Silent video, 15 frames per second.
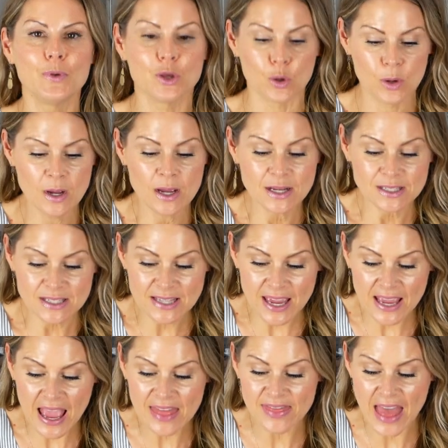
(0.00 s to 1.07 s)
you to
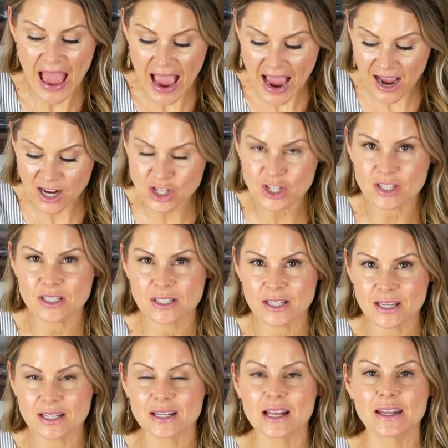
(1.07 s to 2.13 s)
take the actions
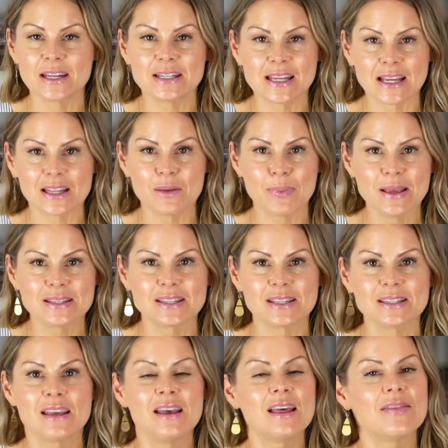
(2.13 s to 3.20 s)
needed on a daily
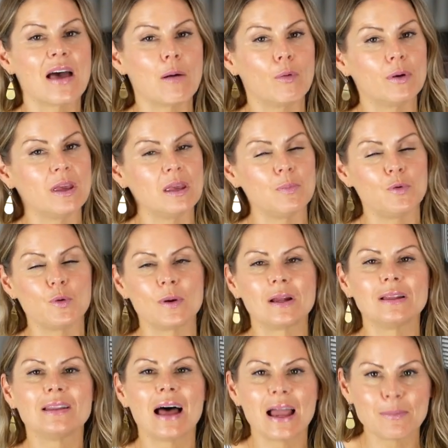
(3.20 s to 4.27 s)
basis that will keep you in
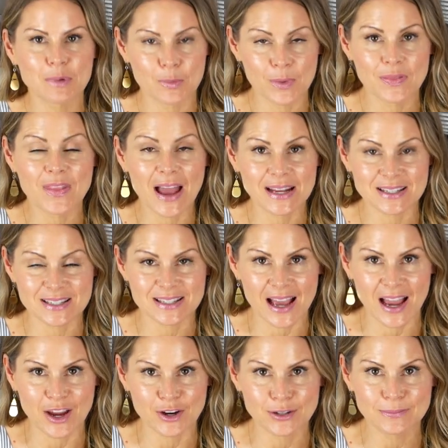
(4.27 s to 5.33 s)
alignment with that desire.